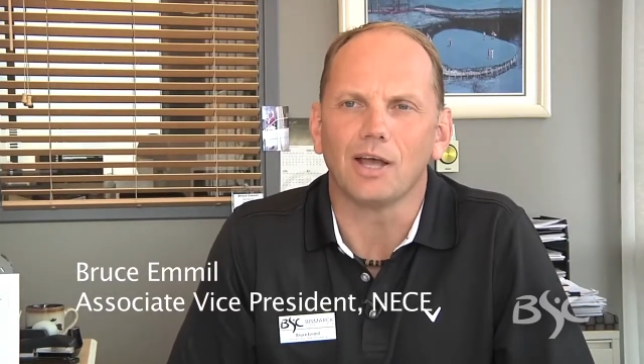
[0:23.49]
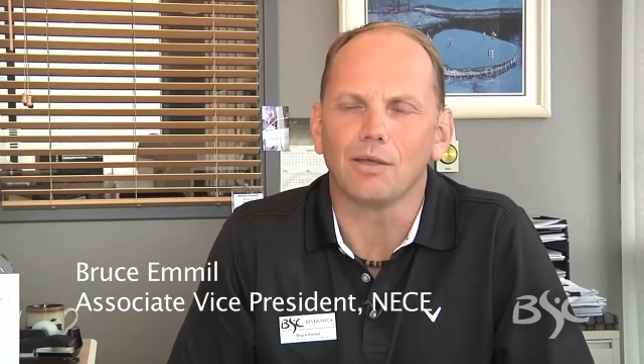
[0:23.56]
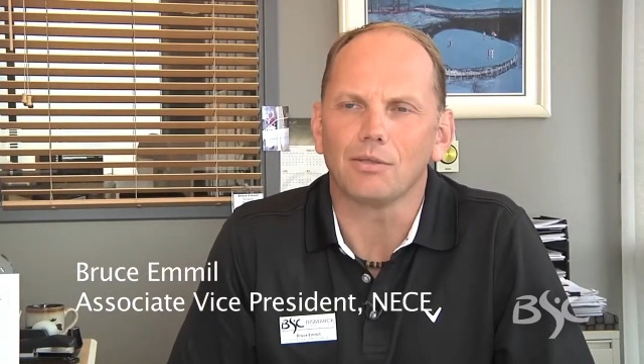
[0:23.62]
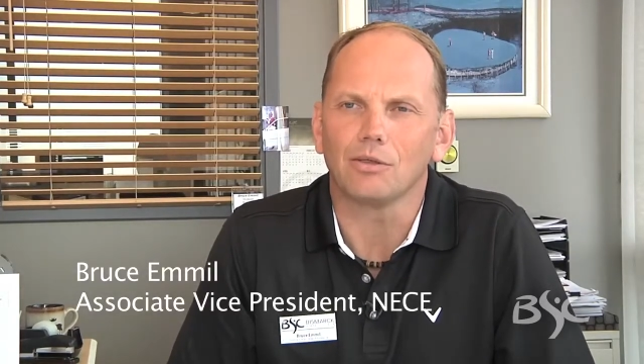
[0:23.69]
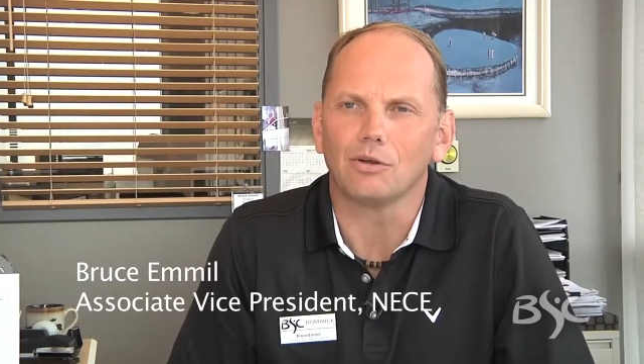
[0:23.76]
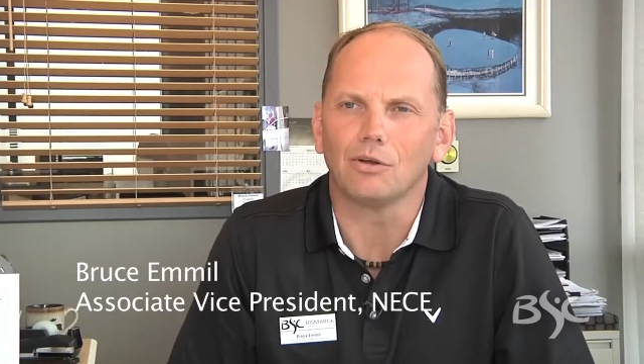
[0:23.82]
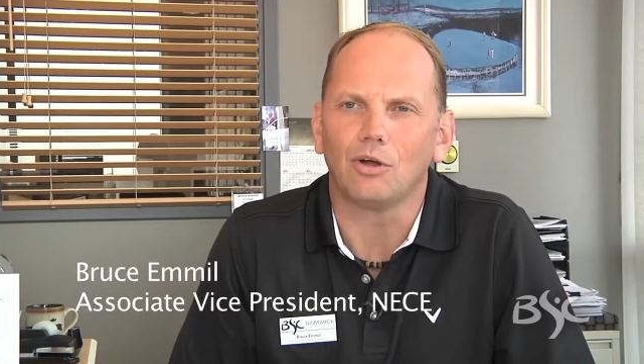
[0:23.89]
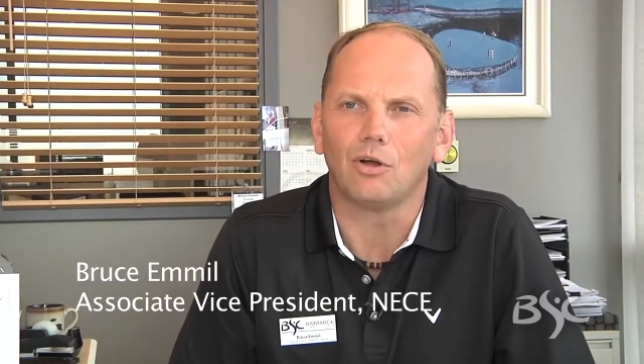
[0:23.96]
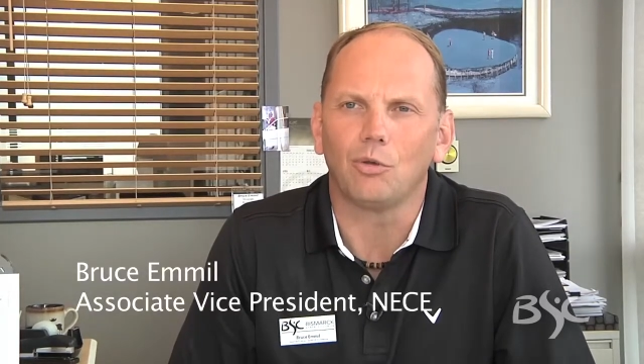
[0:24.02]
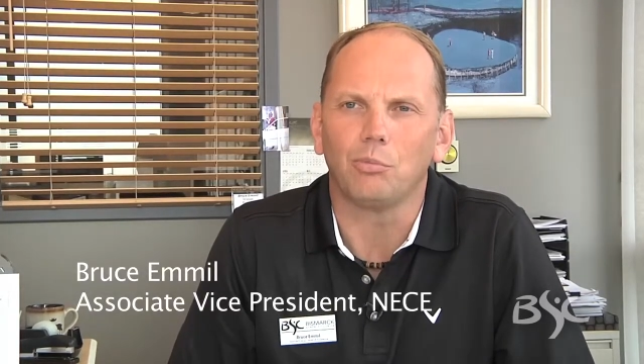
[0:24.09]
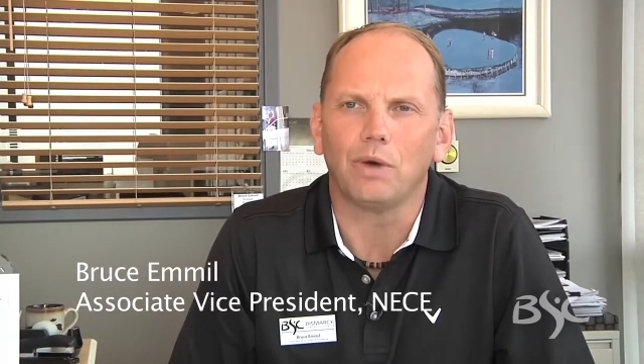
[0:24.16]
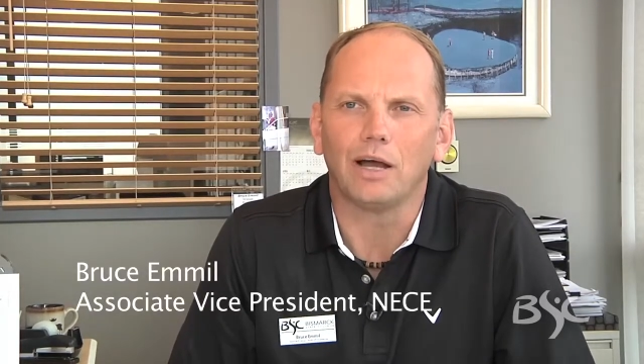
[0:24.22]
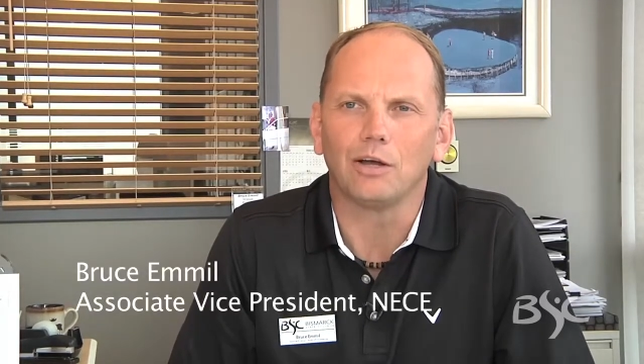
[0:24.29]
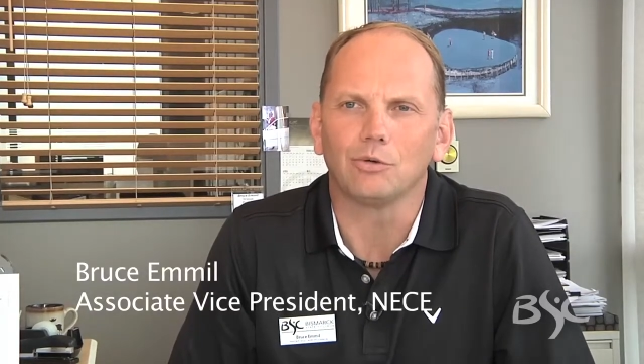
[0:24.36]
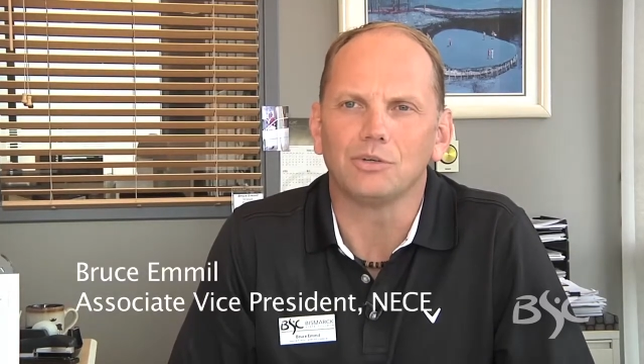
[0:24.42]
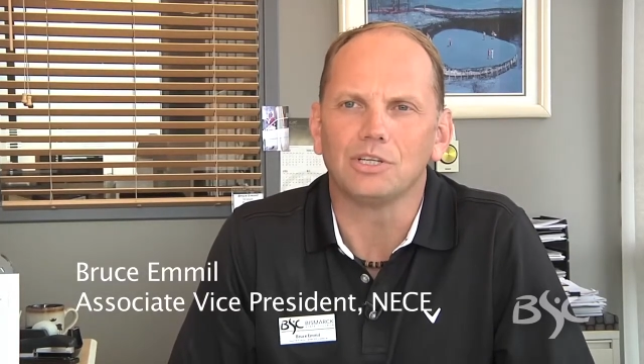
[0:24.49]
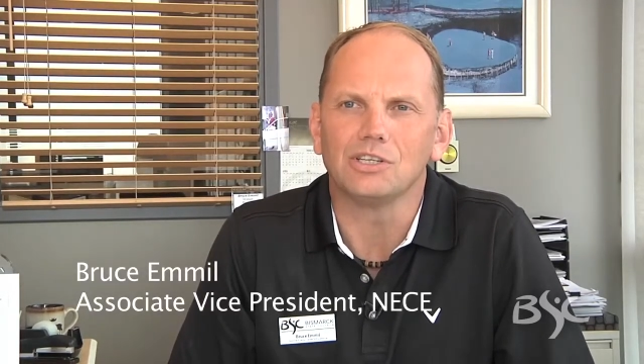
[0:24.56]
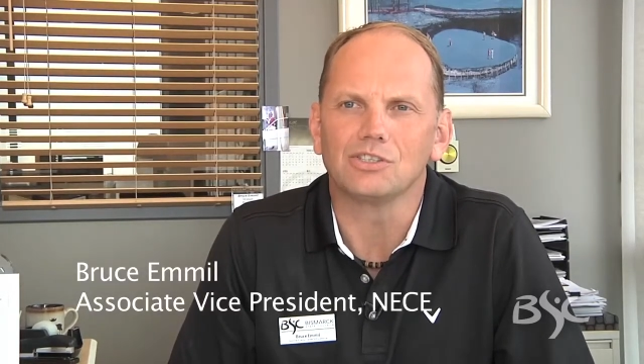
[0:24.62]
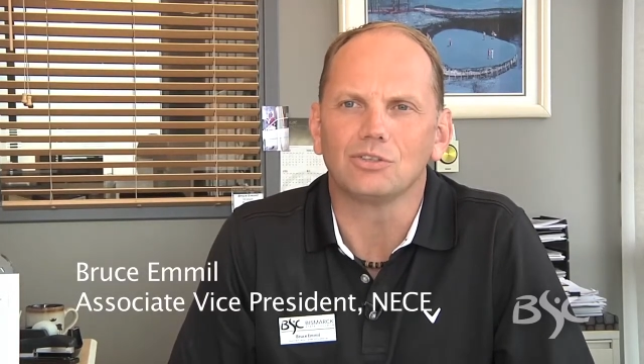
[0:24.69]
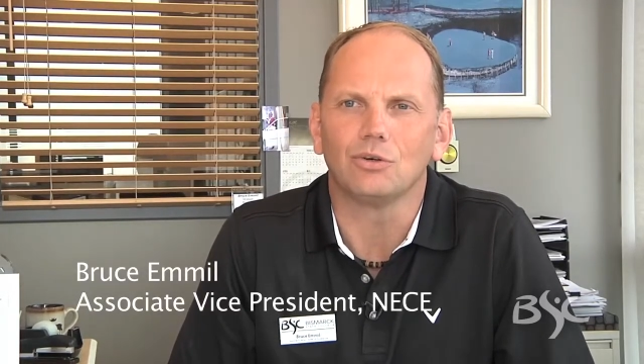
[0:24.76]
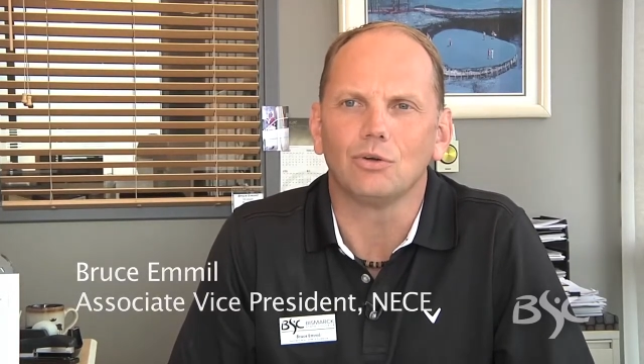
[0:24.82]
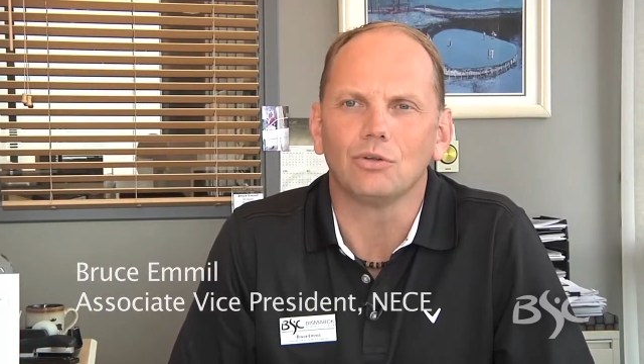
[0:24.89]
ethanol,
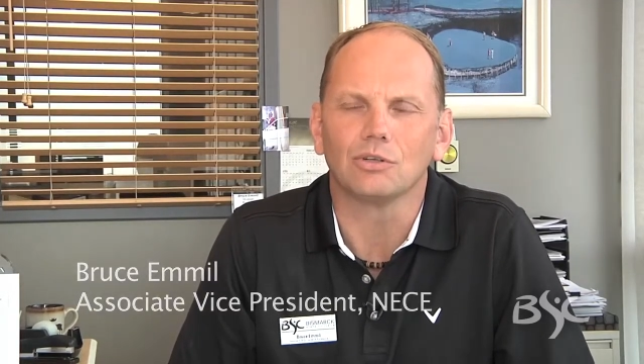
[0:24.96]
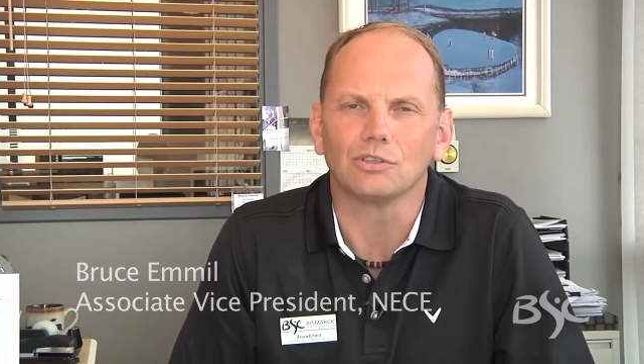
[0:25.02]
biodiesel,